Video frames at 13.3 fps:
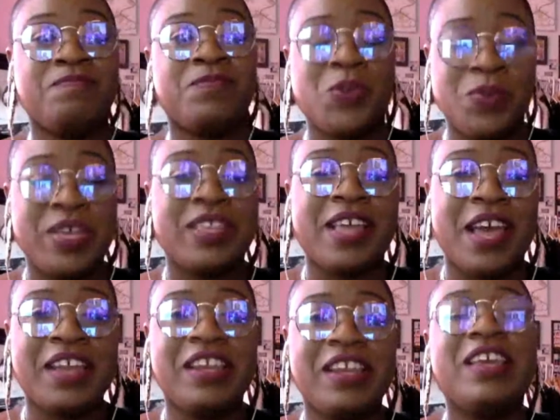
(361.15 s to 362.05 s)
doing
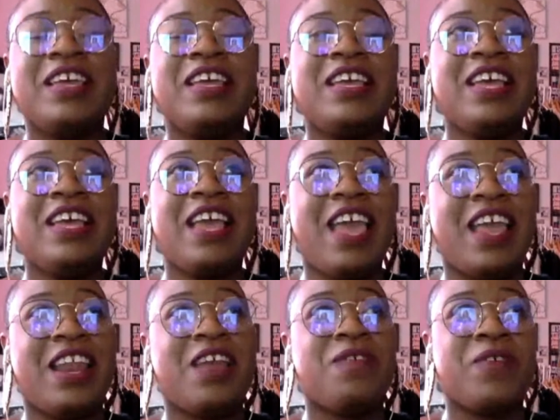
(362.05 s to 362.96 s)
that.
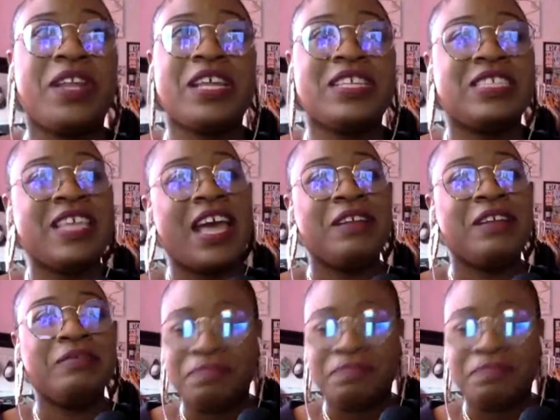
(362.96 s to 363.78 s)
And I realized that